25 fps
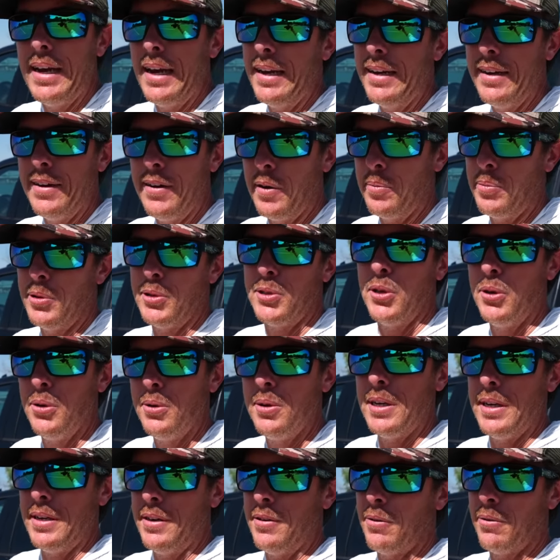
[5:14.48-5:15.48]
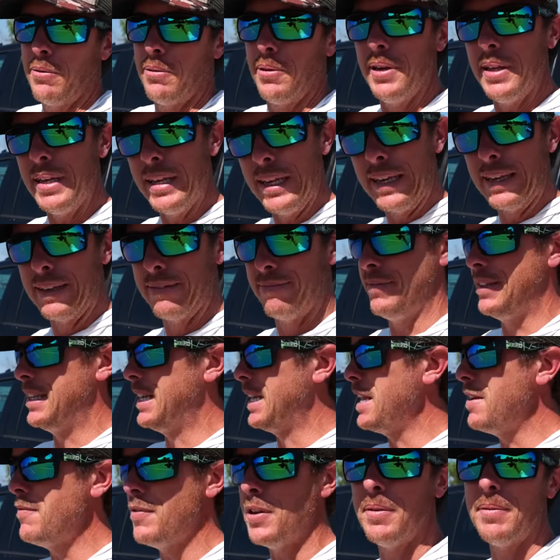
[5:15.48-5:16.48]
had an opportunity to really
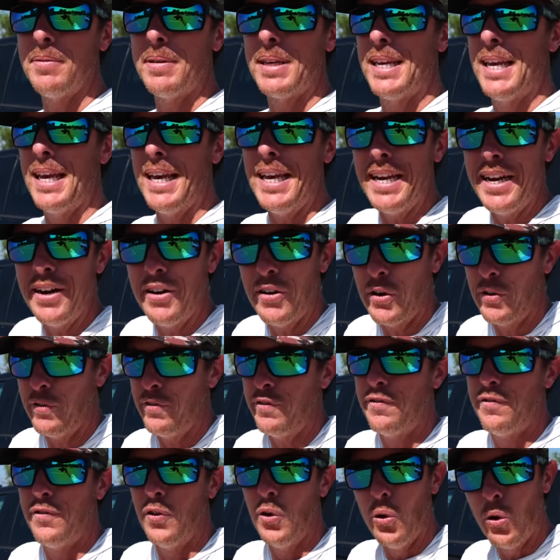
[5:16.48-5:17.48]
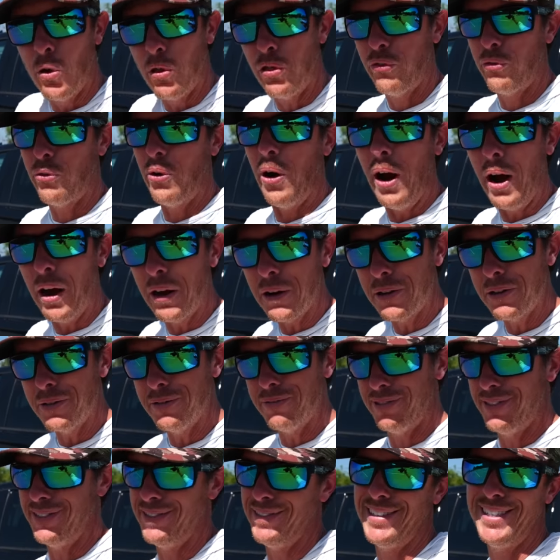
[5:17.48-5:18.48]
even get it on full
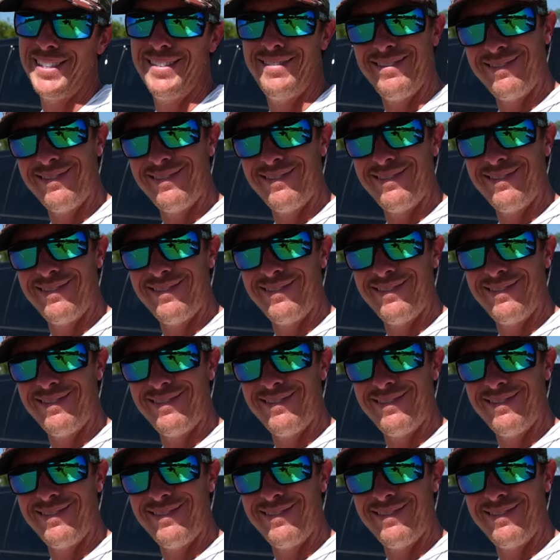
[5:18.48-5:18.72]
throttle and